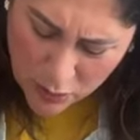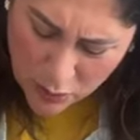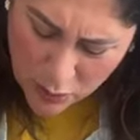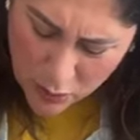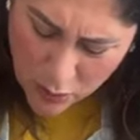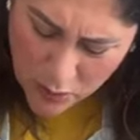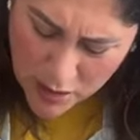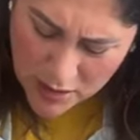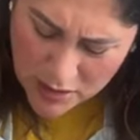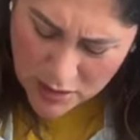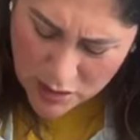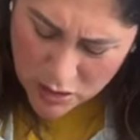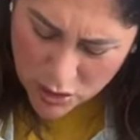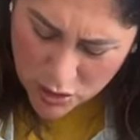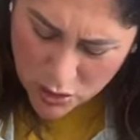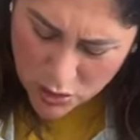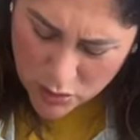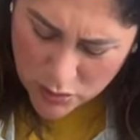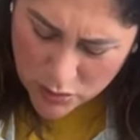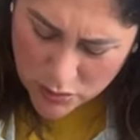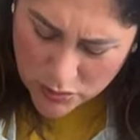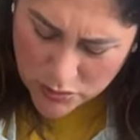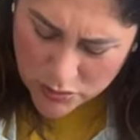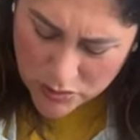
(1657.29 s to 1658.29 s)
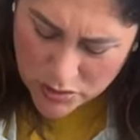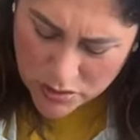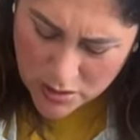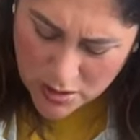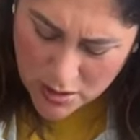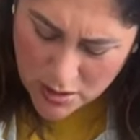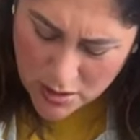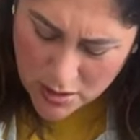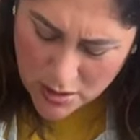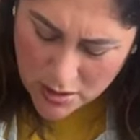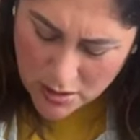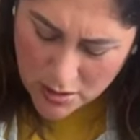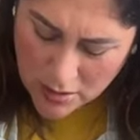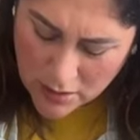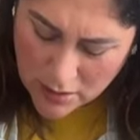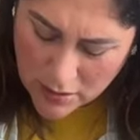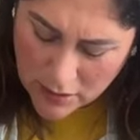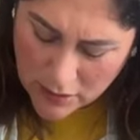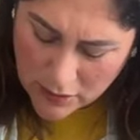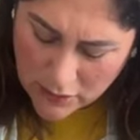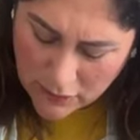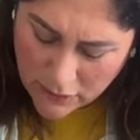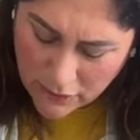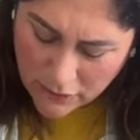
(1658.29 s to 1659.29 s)
your windows,
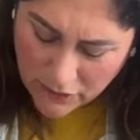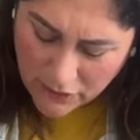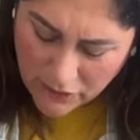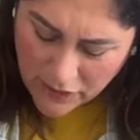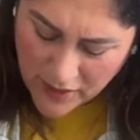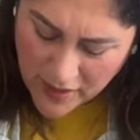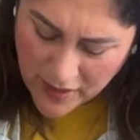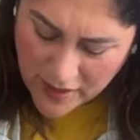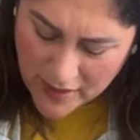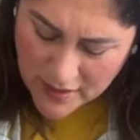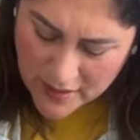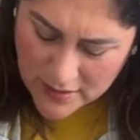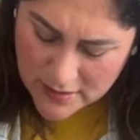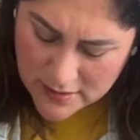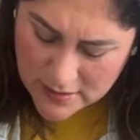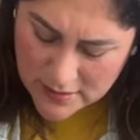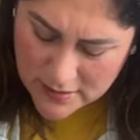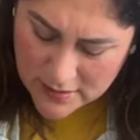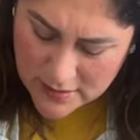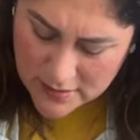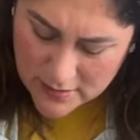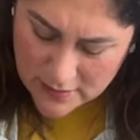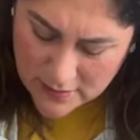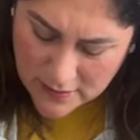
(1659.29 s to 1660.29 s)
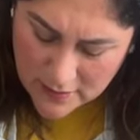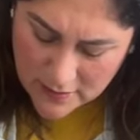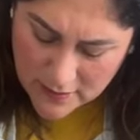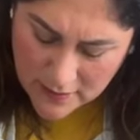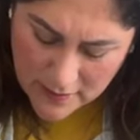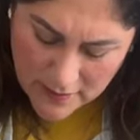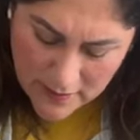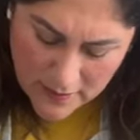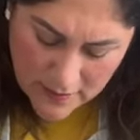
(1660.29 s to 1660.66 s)
your fence,